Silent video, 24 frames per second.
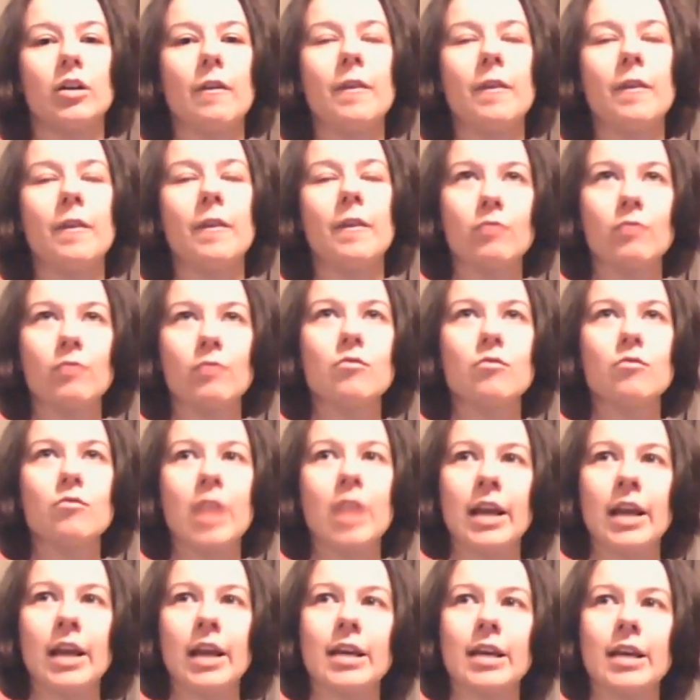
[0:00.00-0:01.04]
So
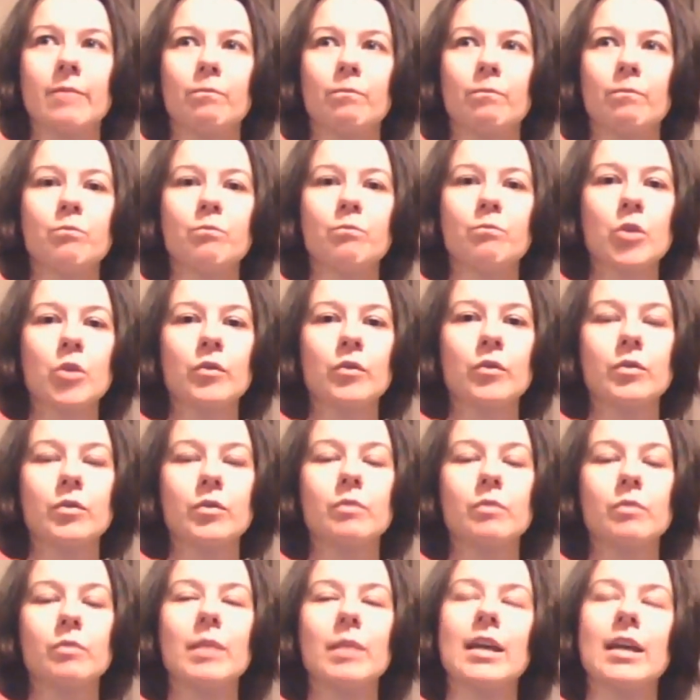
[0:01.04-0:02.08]
that really
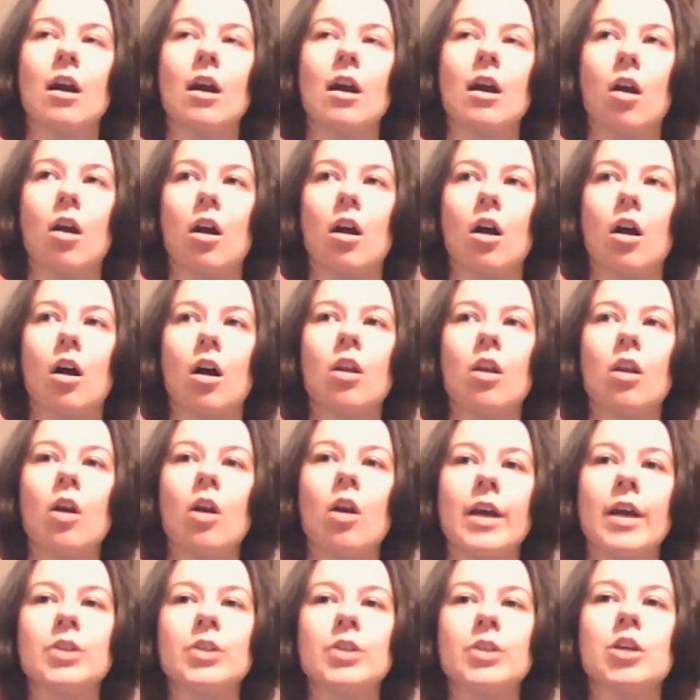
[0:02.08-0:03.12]
moved me
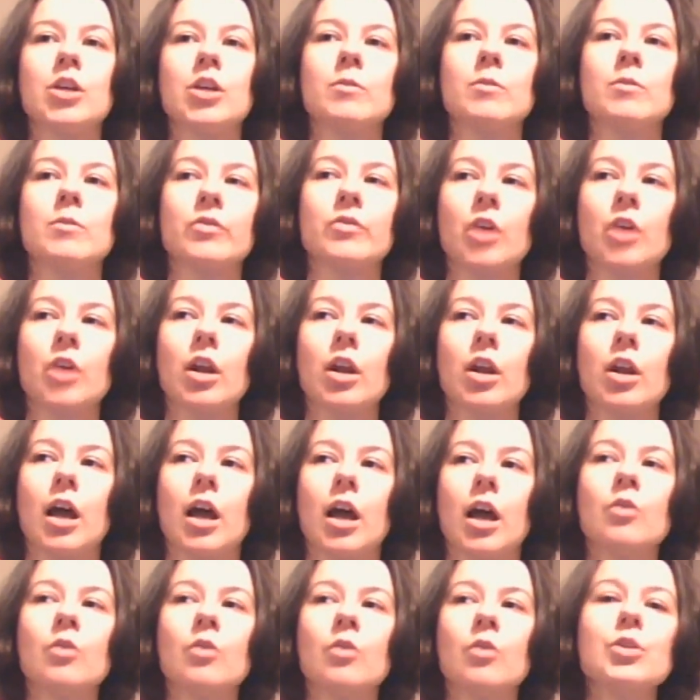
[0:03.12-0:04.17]
a lot in terms
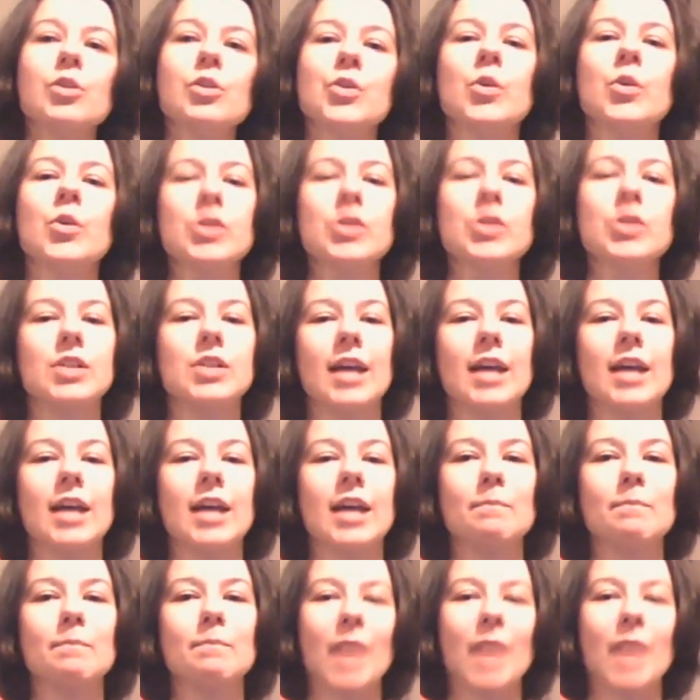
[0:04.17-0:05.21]
of color, and also
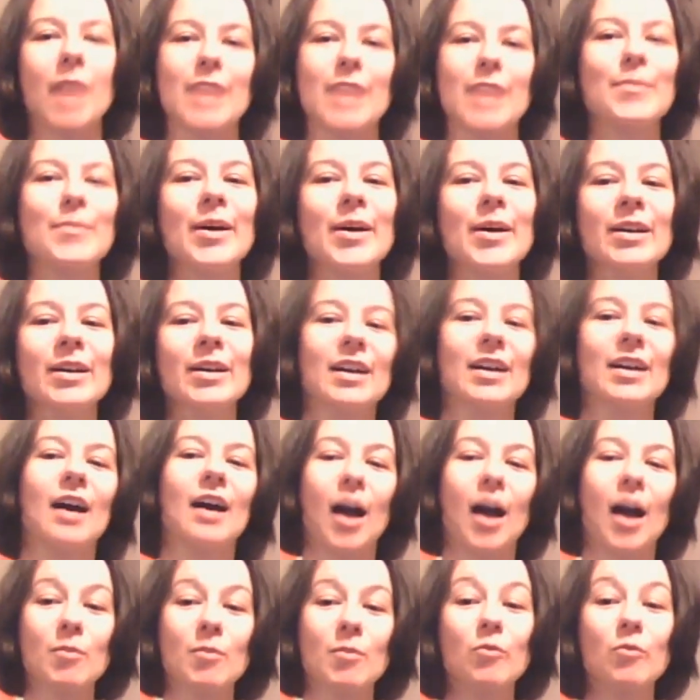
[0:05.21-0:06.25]
understanding paper.
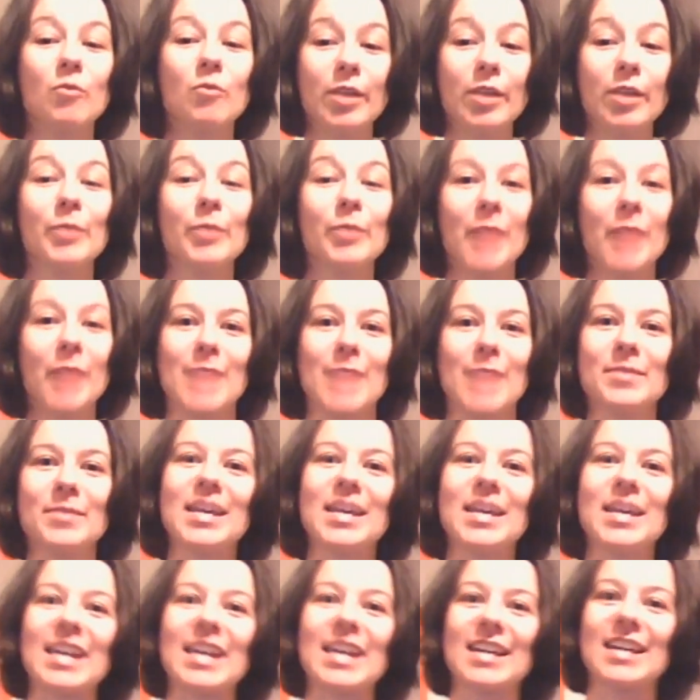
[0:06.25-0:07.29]
I'm a real
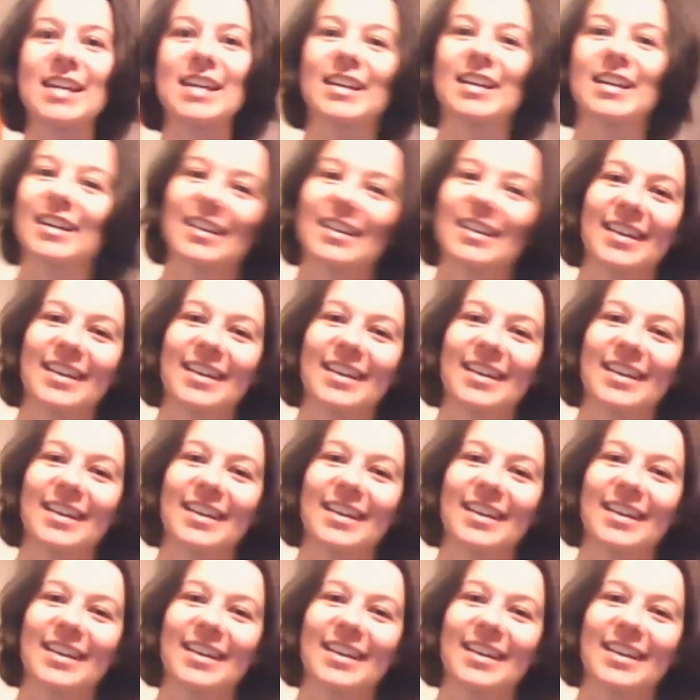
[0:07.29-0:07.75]
paper geek.